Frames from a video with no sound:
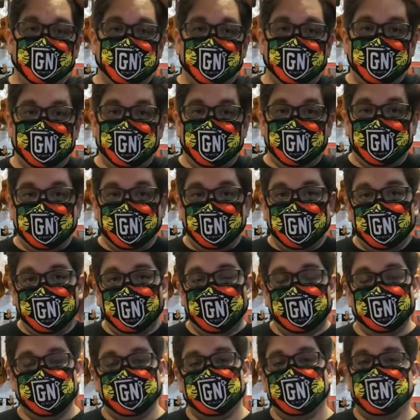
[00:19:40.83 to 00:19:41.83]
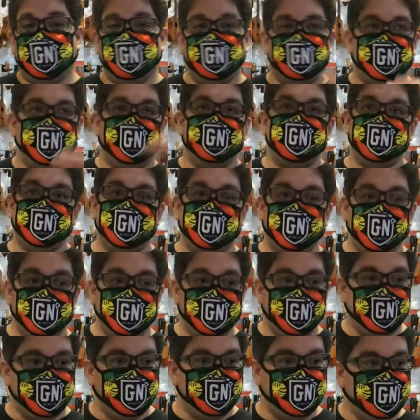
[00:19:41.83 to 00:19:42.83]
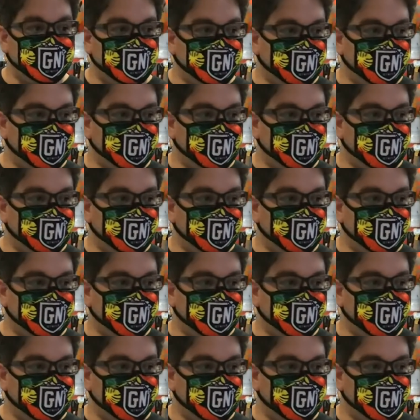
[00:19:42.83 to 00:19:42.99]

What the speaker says: and good All Saints Day, and